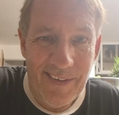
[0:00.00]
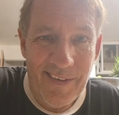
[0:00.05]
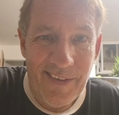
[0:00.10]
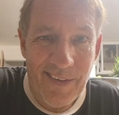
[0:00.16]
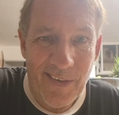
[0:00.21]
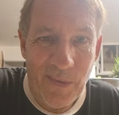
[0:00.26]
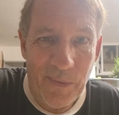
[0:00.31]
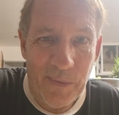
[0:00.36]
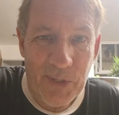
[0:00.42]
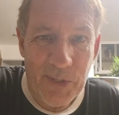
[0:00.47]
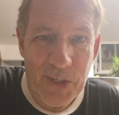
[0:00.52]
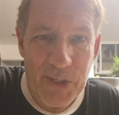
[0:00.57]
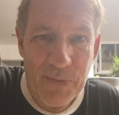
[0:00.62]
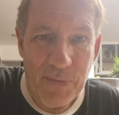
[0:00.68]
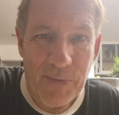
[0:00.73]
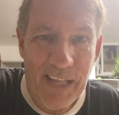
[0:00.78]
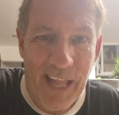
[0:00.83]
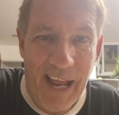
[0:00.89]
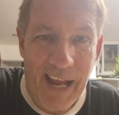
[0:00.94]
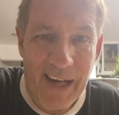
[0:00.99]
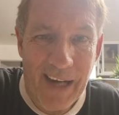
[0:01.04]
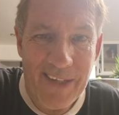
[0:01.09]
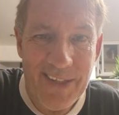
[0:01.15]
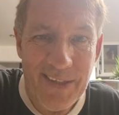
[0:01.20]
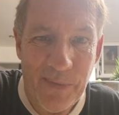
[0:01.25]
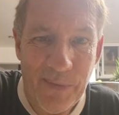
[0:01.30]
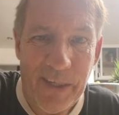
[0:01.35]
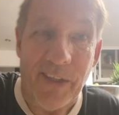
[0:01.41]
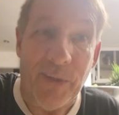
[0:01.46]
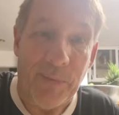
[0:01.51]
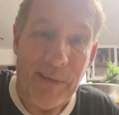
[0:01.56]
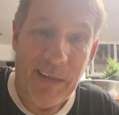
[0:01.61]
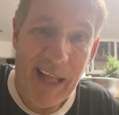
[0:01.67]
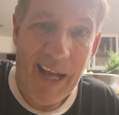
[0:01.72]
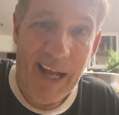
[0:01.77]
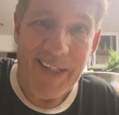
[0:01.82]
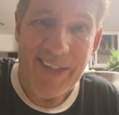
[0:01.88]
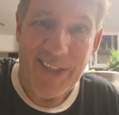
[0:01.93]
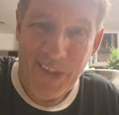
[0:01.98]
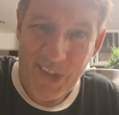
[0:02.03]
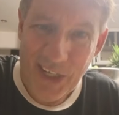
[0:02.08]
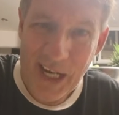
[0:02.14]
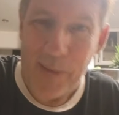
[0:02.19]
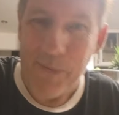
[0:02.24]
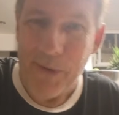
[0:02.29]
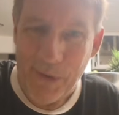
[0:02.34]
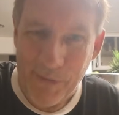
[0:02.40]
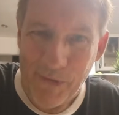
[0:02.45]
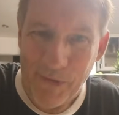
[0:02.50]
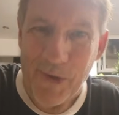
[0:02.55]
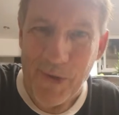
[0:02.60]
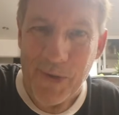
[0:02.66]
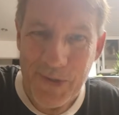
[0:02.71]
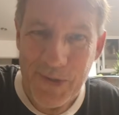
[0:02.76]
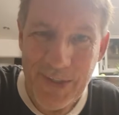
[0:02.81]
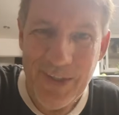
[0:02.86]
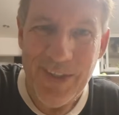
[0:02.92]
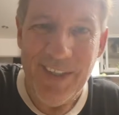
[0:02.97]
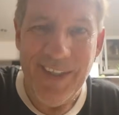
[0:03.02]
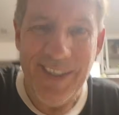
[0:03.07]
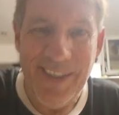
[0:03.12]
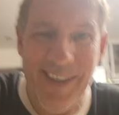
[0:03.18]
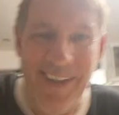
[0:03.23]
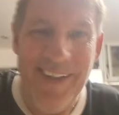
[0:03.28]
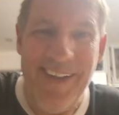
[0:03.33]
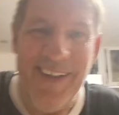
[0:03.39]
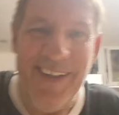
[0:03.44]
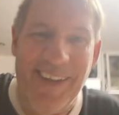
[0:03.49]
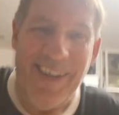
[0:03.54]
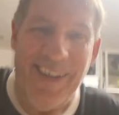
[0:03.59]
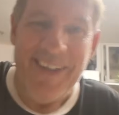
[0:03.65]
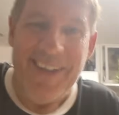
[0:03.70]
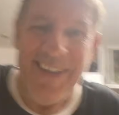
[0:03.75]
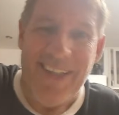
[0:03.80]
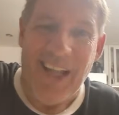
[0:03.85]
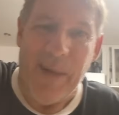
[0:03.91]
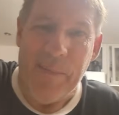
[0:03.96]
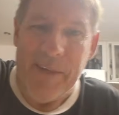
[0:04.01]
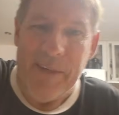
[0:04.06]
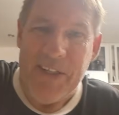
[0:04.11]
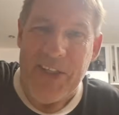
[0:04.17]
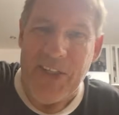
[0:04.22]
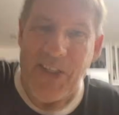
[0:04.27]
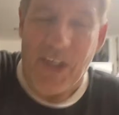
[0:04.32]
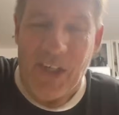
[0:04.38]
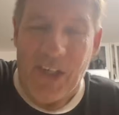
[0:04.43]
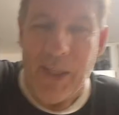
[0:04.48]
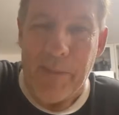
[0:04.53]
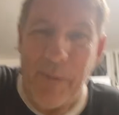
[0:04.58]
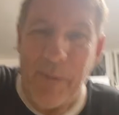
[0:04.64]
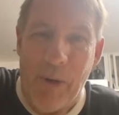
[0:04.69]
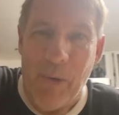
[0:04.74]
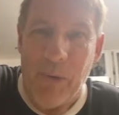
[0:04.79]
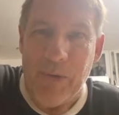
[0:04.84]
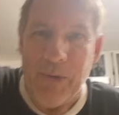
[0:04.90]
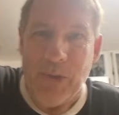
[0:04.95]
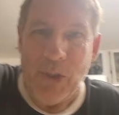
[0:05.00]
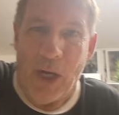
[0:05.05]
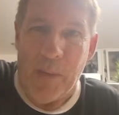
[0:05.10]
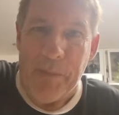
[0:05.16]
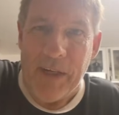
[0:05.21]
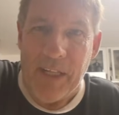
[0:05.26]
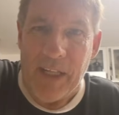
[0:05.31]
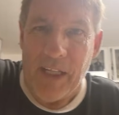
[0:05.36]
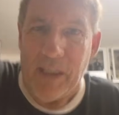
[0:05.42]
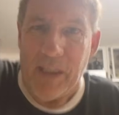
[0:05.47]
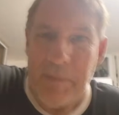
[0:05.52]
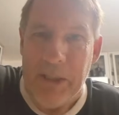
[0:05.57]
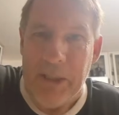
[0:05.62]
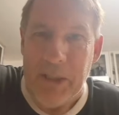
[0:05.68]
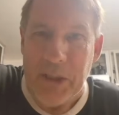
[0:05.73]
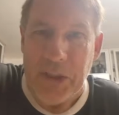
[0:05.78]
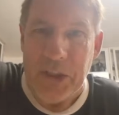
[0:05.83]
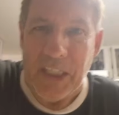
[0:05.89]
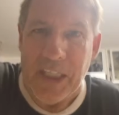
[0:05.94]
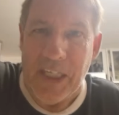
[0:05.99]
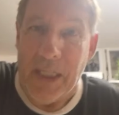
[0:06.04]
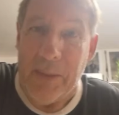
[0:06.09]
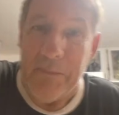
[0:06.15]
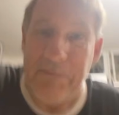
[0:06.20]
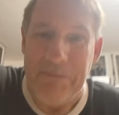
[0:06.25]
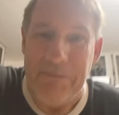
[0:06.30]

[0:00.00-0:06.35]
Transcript: So we just relax. We get to relax and chat with you folks. Instead of being stuck on a boat and Charm yelling at me to shut up.